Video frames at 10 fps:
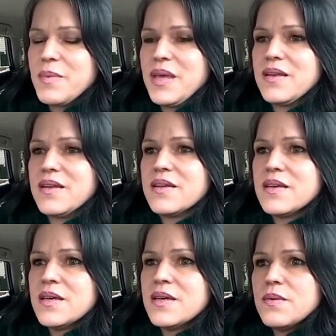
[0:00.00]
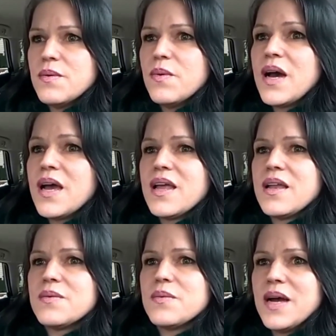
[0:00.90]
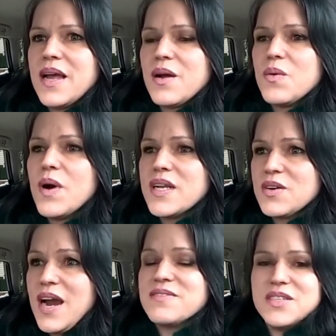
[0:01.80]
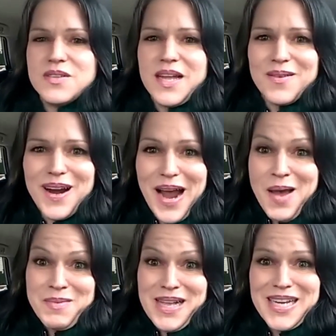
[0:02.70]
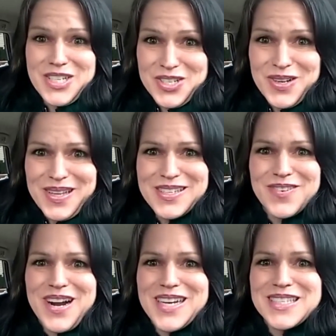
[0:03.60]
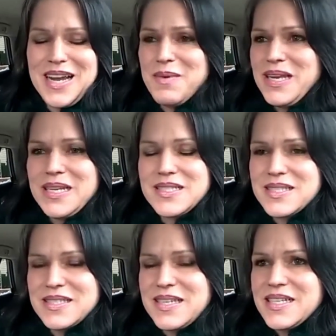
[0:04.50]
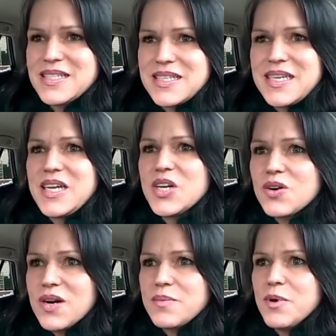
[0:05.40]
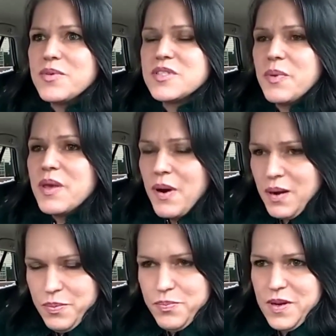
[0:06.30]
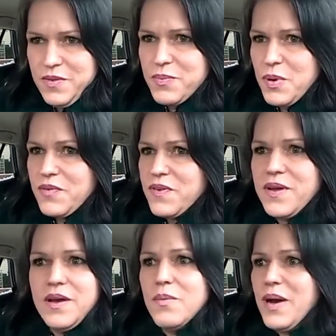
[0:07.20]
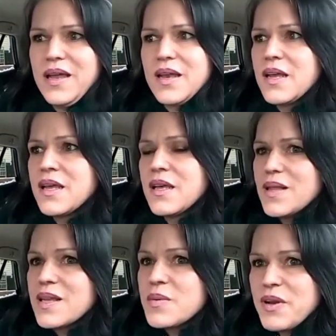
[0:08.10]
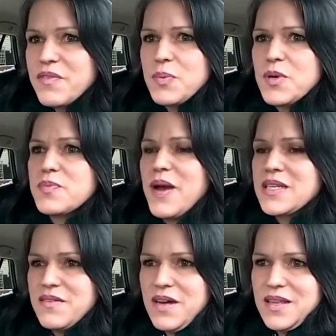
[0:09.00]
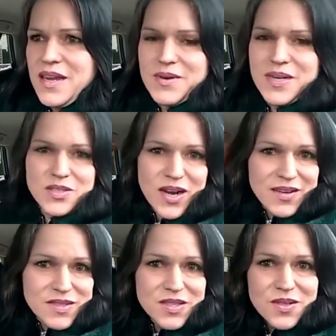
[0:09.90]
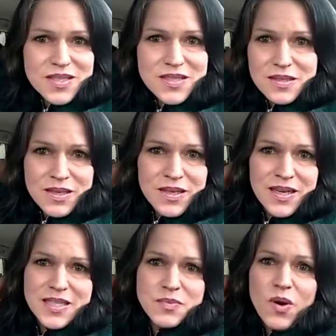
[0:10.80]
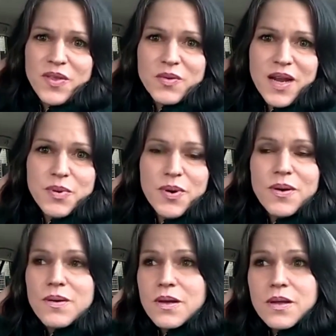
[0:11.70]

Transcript: I mean, one, what drives you? Like, why I'm glad you're doing this for us. I mean, it's incredible to be part of the portfolio, but a little bit of your perspective on like what drives you, because it's more than Red Bull.